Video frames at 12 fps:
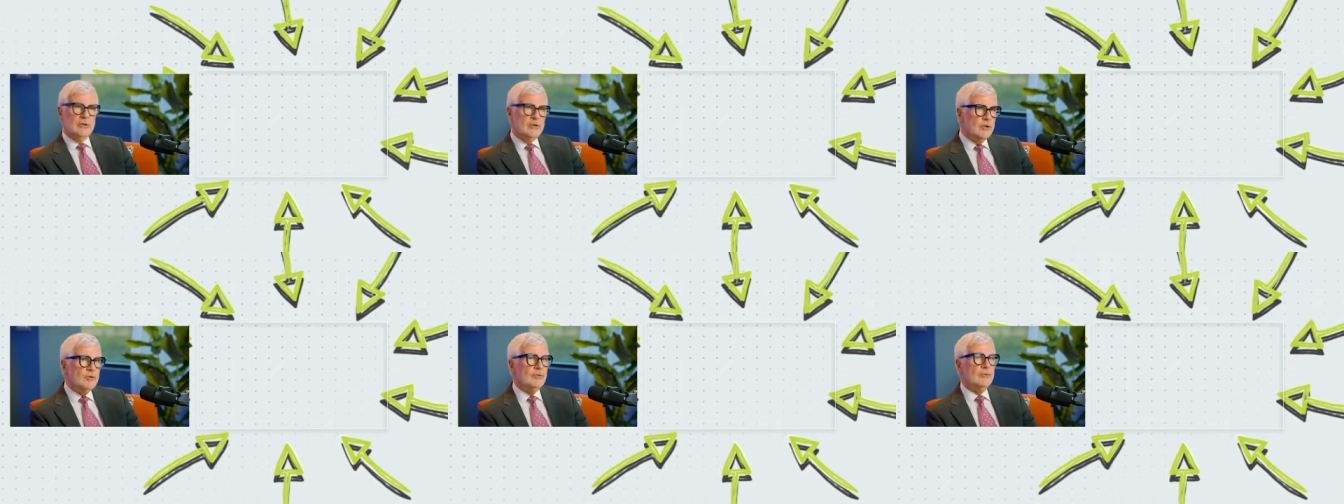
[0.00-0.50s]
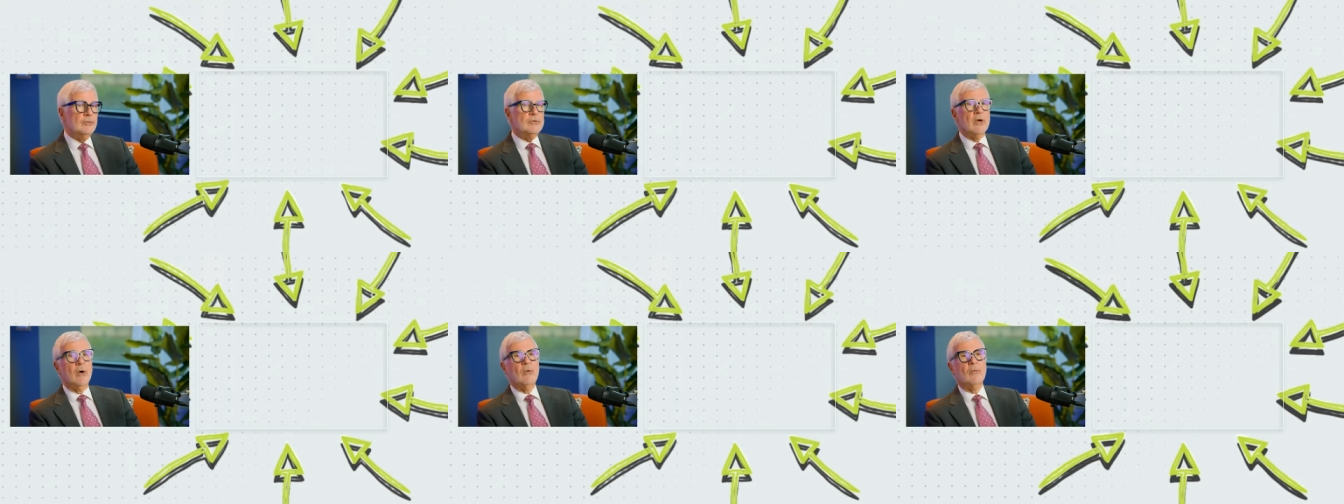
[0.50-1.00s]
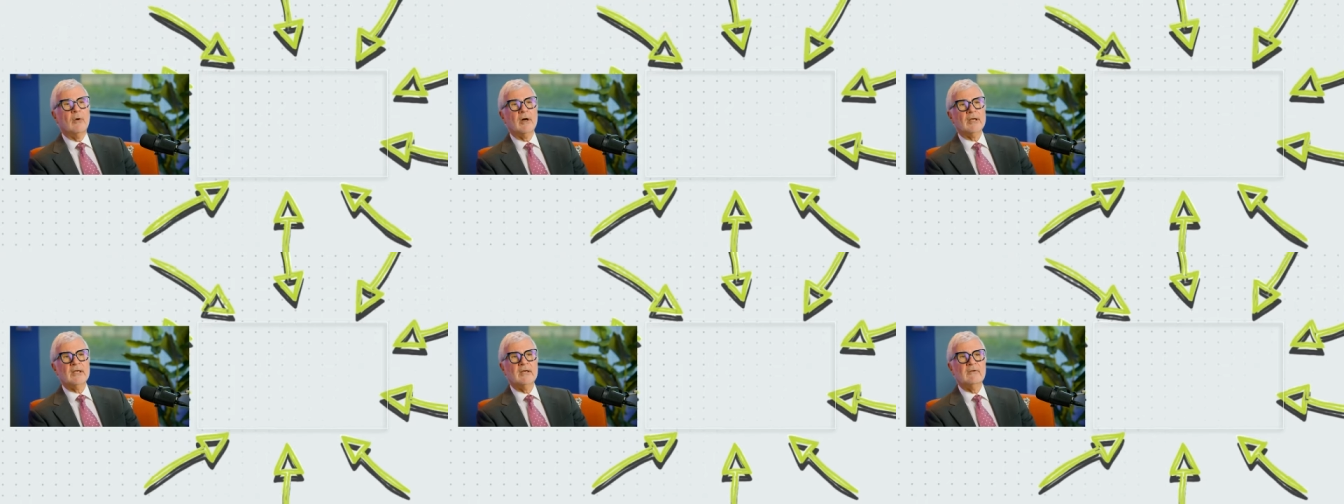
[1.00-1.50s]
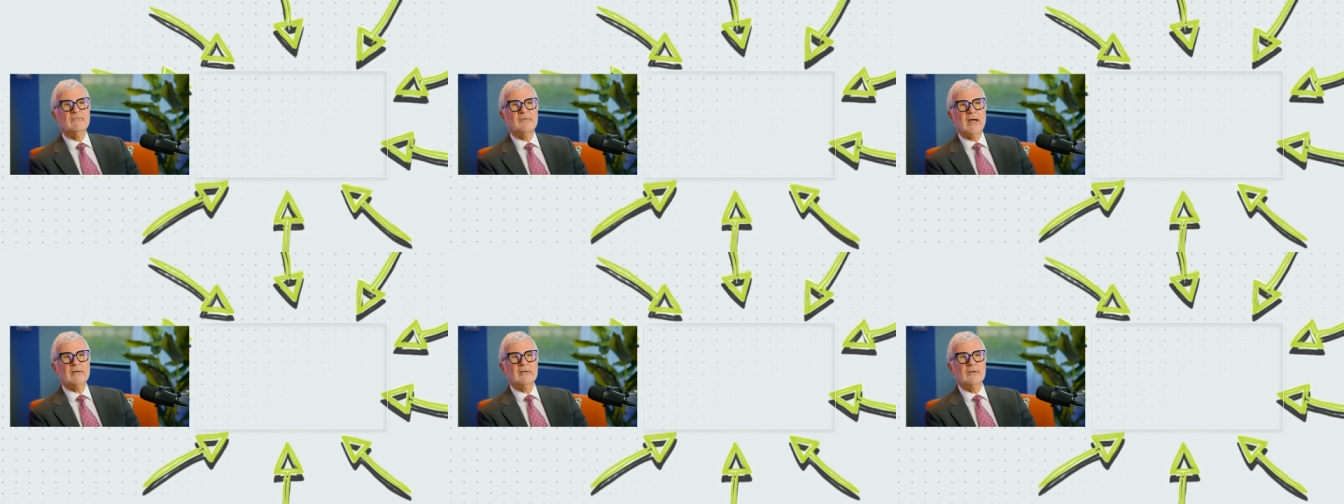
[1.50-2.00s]
you don't want to get
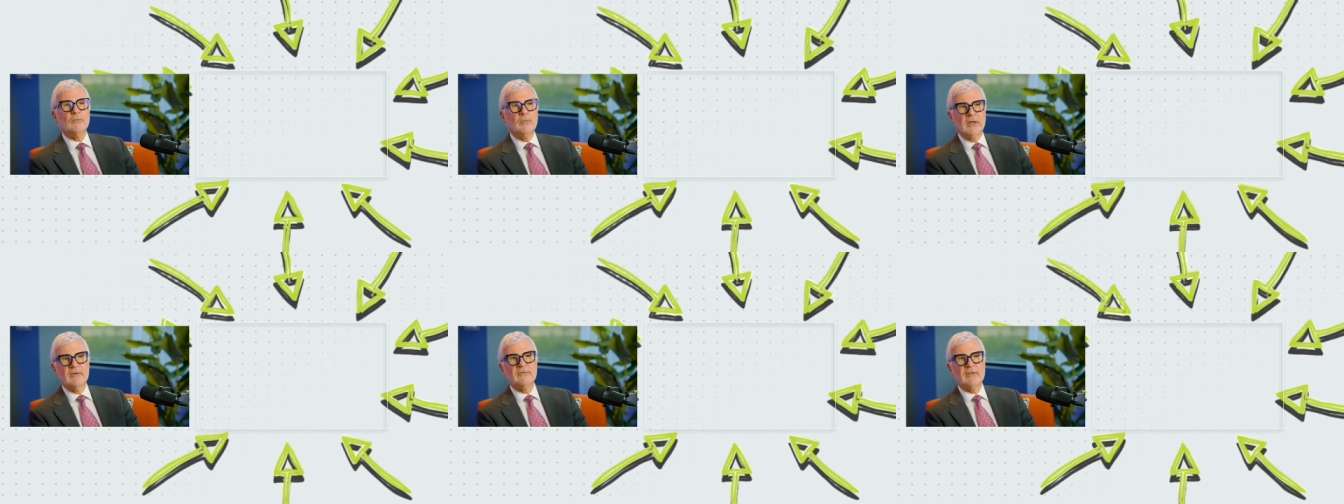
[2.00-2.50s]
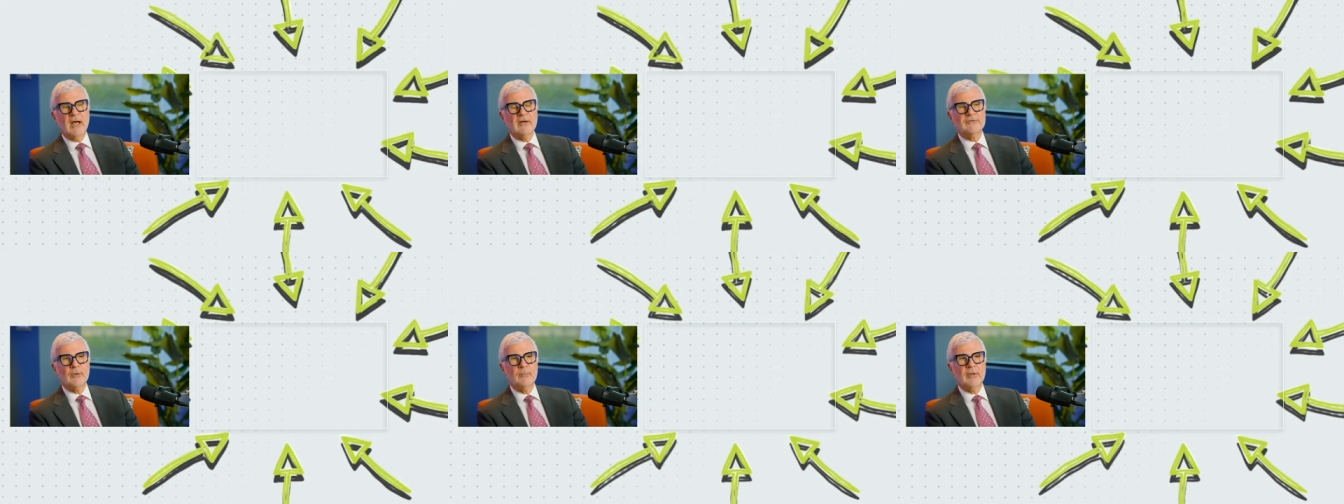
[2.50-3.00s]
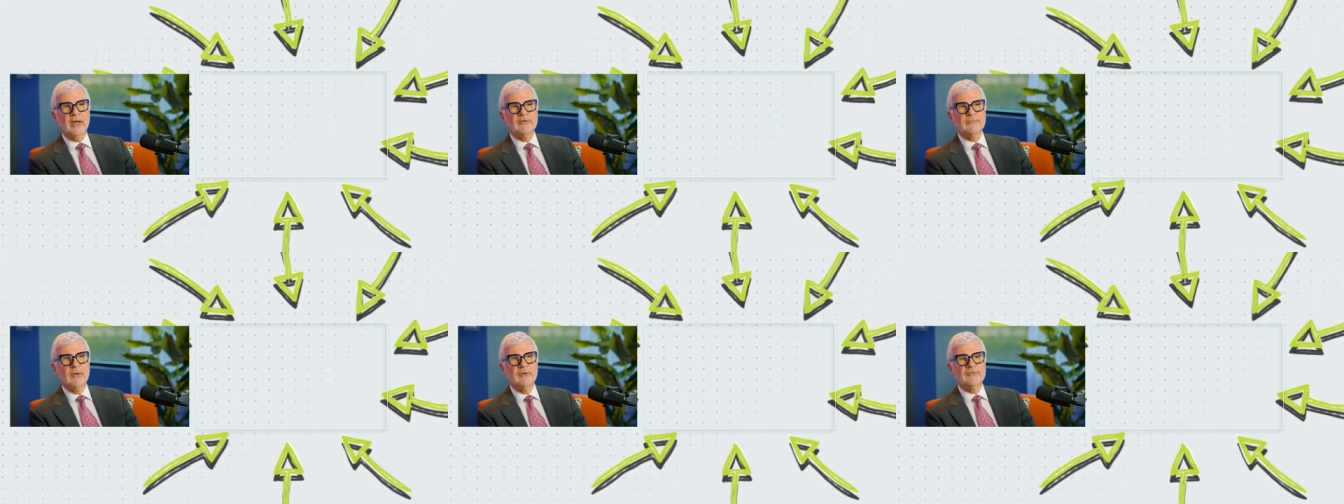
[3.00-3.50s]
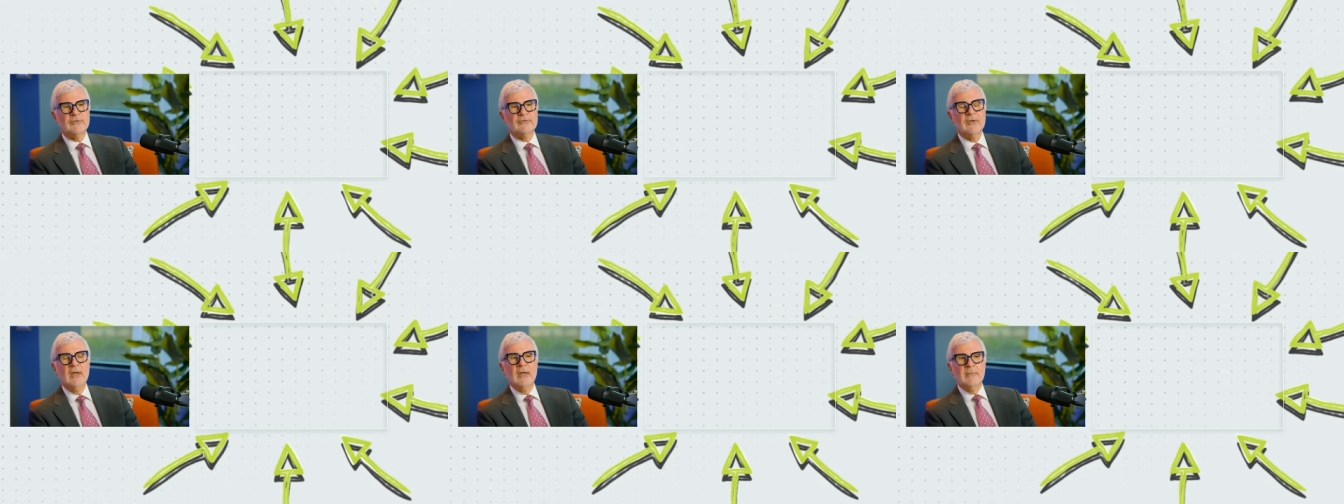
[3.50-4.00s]
infected with
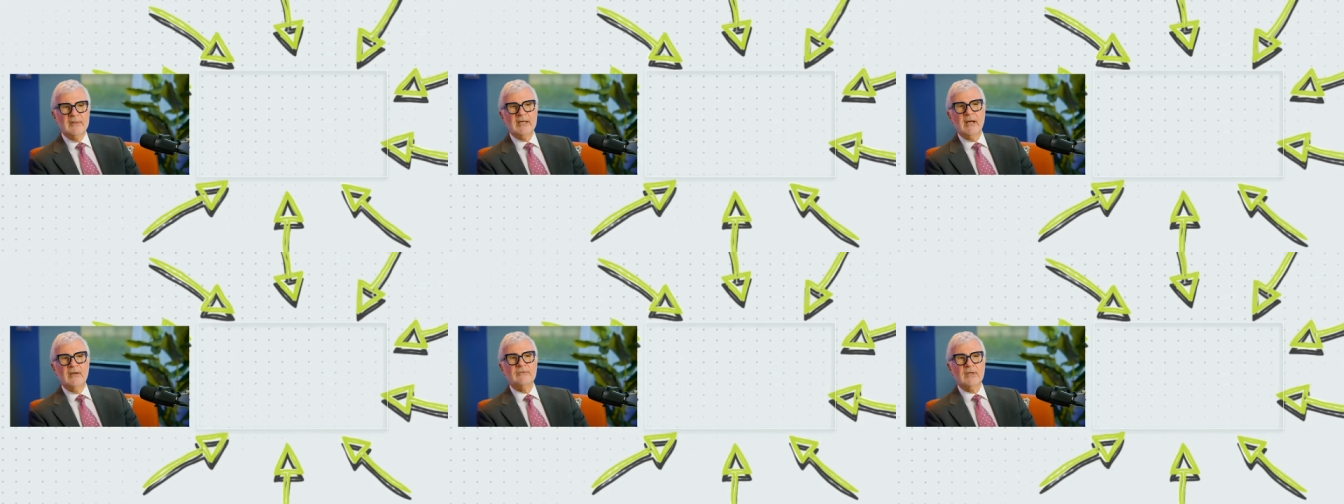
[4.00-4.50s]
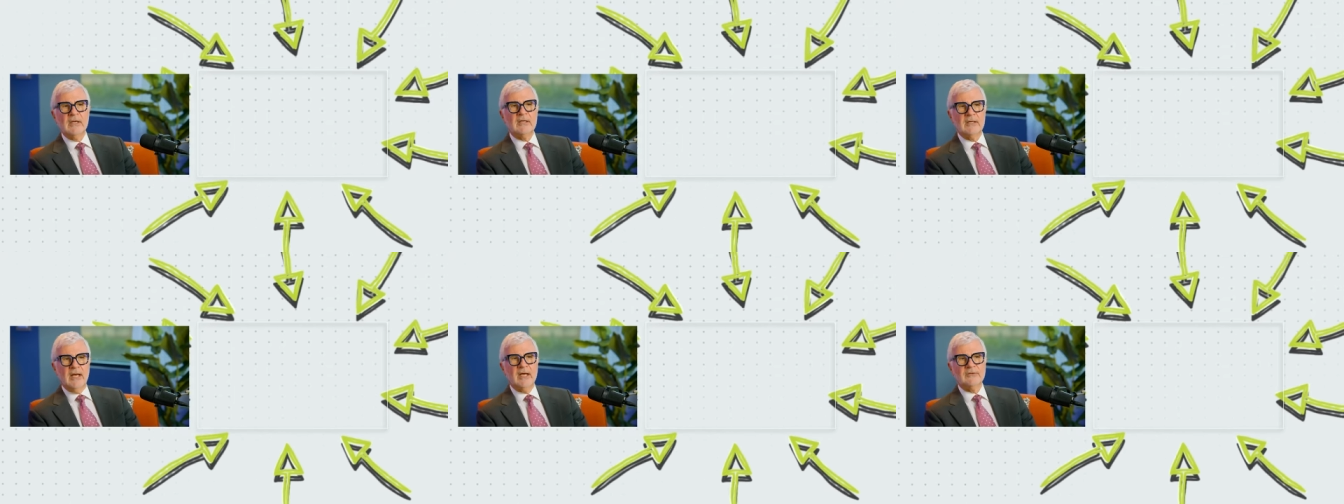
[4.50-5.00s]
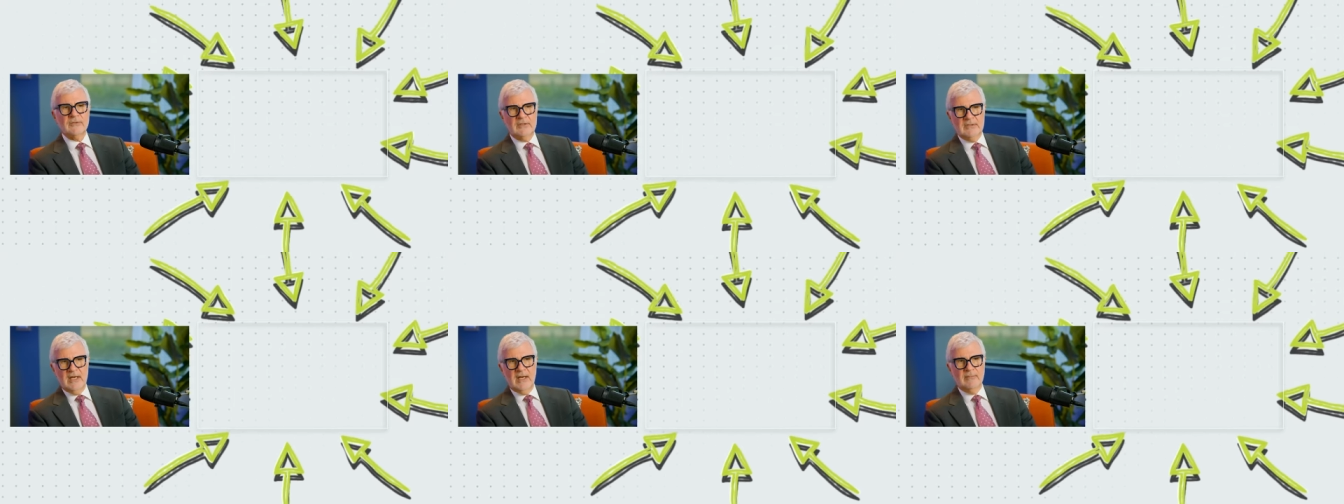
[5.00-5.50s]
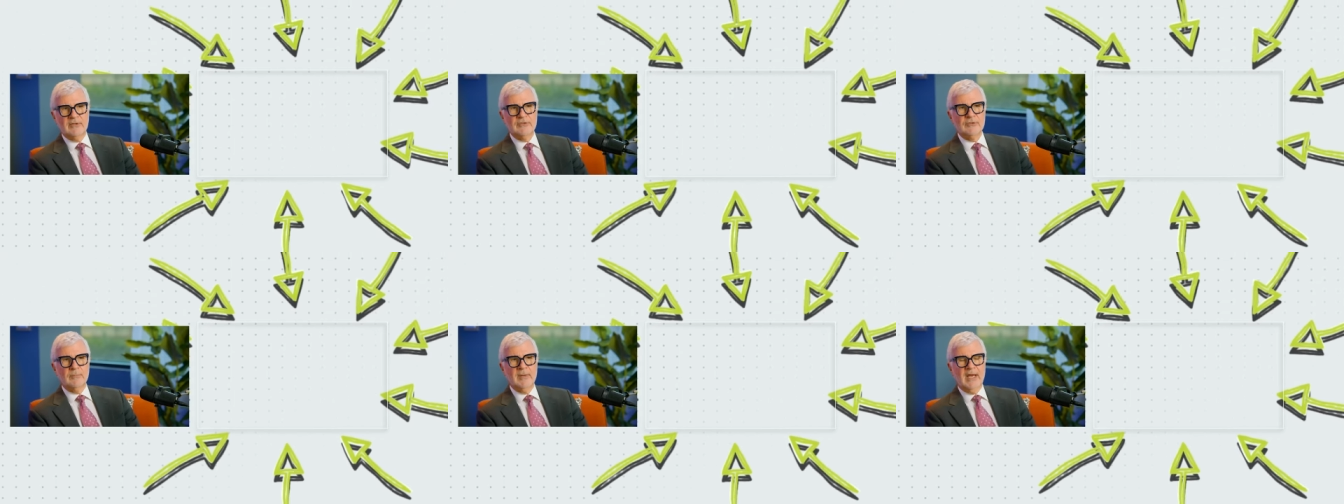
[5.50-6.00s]
toxoplasmosis because it can actually damage your